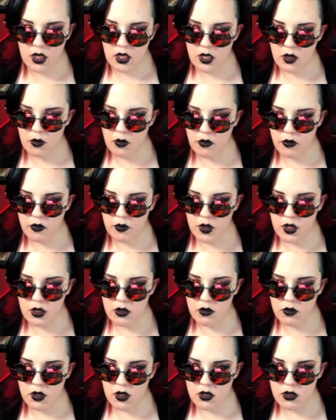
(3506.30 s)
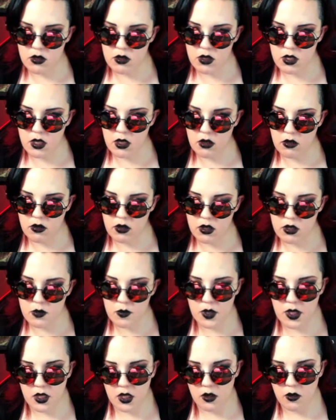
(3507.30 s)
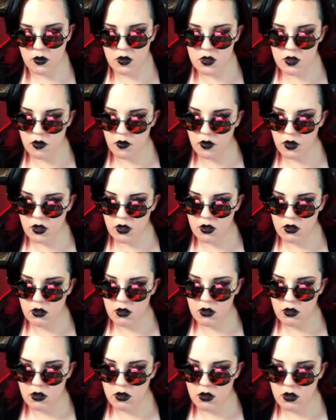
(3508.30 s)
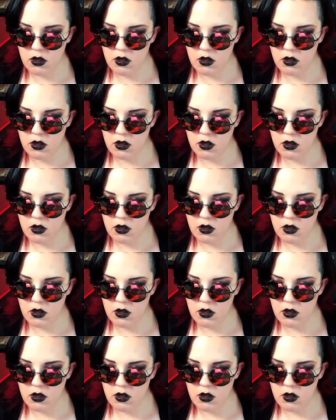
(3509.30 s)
Light coming from that direction is accurate because my light was over there.